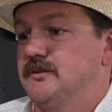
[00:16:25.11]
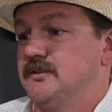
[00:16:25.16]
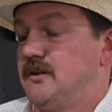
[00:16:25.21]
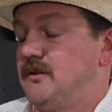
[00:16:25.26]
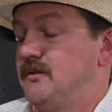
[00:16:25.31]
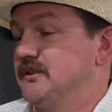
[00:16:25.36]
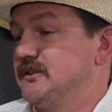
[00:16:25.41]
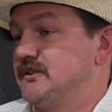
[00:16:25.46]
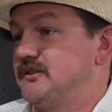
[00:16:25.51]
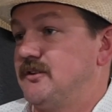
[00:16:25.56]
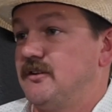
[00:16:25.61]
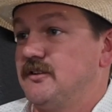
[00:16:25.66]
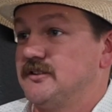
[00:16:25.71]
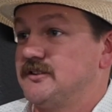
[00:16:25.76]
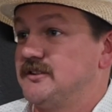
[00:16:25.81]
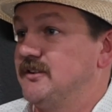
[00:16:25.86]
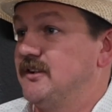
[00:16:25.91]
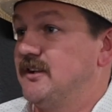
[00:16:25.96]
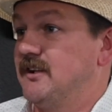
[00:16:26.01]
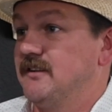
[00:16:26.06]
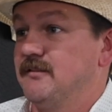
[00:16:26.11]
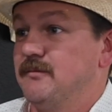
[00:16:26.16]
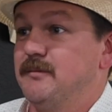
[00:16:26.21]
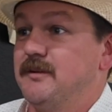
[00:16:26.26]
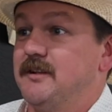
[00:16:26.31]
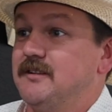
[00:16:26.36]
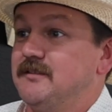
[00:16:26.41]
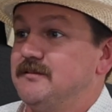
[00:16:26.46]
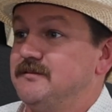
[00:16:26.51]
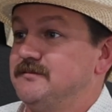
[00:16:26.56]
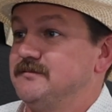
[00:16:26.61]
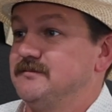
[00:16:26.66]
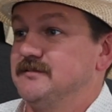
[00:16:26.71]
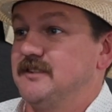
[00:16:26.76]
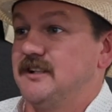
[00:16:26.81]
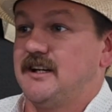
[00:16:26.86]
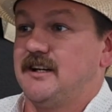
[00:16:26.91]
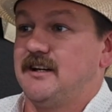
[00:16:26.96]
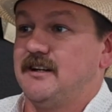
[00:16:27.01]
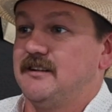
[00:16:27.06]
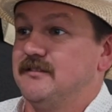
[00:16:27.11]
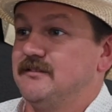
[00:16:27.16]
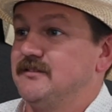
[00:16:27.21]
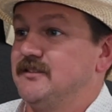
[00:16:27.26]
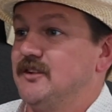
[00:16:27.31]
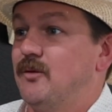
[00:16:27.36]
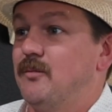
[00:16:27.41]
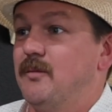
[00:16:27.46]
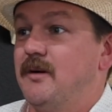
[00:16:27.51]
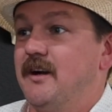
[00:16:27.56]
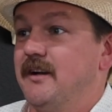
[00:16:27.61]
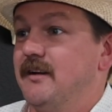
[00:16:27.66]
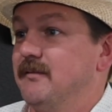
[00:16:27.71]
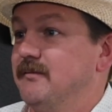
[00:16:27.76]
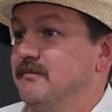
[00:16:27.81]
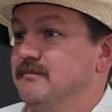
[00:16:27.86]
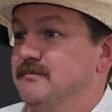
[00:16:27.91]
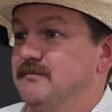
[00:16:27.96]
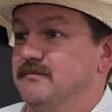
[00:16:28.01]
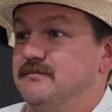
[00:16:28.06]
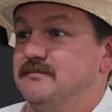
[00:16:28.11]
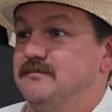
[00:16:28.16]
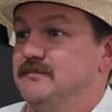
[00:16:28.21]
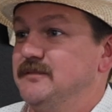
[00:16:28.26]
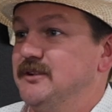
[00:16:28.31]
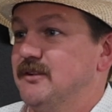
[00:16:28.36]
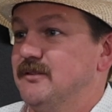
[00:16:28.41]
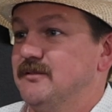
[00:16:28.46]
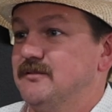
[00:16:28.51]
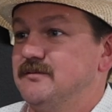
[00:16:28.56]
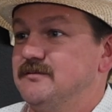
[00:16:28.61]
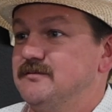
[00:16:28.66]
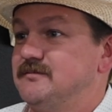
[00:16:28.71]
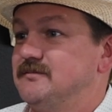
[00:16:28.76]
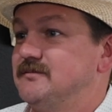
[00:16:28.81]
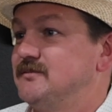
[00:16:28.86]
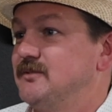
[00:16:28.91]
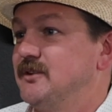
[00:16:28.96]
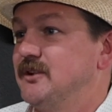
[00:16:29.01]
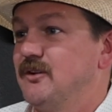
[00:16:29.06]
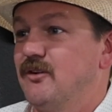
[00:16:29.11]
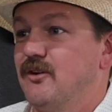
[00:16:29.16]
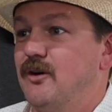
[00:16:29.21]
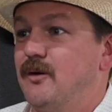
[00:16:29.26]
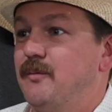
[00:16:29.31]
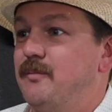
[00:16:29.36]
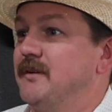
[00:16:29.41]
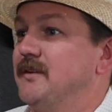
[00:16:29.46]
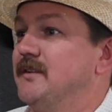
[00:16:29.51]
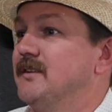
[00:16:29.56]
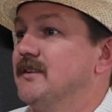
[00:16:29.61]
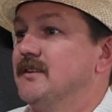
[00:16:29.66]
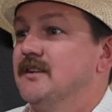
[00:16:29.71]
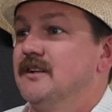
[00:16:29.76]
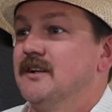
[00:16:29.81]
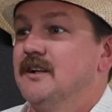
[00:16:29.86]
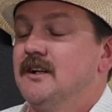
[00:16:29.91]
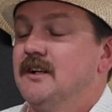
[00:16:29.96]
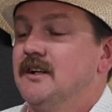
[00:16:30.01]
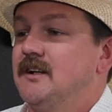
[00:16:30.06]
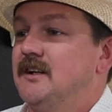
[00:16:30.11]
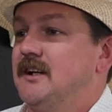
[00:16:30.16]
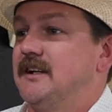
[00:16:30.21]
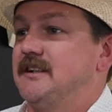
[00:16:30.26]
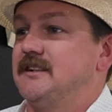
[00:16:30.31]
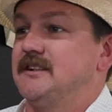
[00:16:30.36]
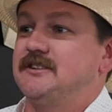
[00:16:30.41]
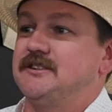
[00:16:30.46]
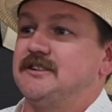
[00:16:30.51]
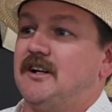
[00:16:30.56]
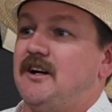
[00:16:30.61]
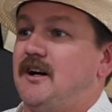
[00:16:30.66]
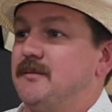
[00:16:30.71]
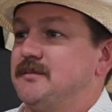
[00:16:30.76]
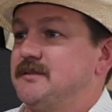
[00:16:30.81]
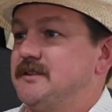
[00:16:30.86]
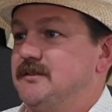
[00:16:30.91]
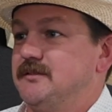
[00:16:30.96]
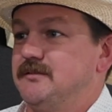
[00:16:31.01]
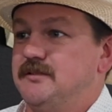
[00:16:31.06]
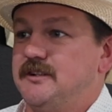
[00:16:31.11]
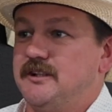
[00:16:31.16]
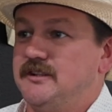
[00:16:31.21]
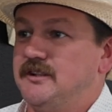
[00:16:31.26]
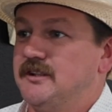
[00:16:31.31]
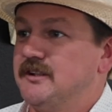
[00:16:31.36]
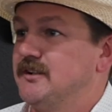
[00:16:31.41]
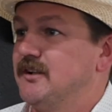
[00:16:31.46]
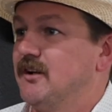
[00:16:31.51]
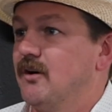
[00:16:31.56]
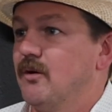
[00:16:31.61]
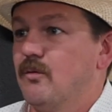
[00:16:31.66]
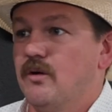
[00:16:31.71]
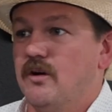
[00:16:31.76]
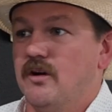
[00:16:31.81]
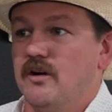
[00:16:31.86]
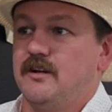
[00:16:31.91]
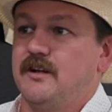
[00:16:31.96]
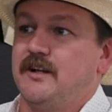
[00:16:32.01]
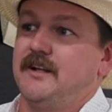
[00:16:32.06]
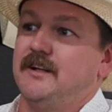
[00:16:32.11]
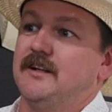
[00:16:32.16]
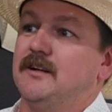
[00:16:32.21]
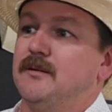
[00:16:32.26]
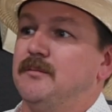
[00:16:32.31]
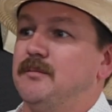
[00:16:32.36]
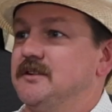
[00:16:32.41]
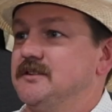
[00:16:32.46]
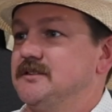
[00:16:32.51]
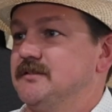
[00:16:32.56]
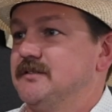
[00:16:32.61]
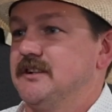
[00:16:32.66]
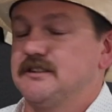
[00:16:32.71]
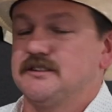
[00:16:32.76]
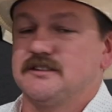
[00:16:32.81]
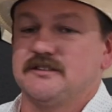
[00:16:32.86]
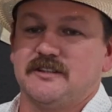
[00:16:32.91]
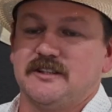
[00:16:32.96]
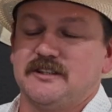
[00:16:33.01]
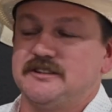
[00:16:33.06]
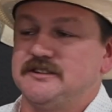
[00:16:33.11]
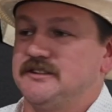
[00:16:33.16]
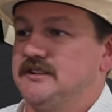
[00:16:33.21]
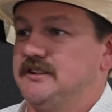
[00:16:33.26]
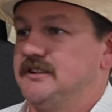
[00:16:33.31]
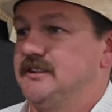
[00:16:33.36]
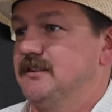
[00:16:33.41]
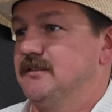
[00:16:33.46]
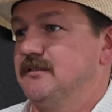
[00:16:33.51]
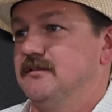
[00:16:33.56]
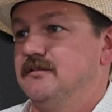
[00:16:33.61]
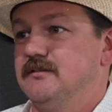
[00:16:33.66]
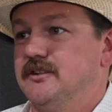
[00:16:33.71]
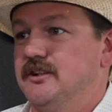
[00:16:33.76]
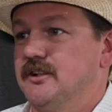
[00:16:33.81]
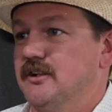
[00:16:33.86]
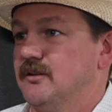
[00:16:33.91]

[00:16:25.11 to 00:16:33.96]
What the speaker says: always the strongest dude I ever met. Like nobody, we grew up at the shops. He did dirt work. He did a bunch of excavation. He did,